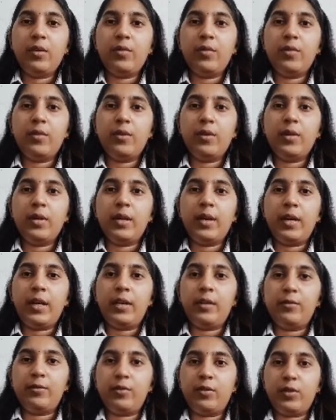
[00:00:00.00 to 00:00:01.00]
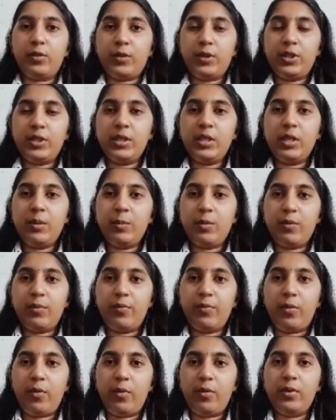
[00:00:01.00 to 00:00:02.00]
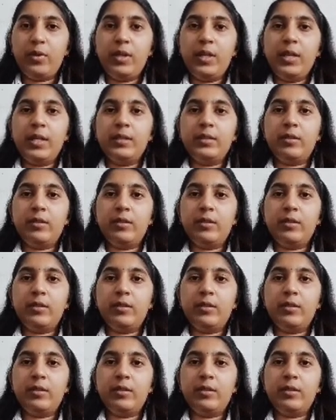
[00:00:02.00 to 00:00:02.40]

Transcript: And for question number 4, the final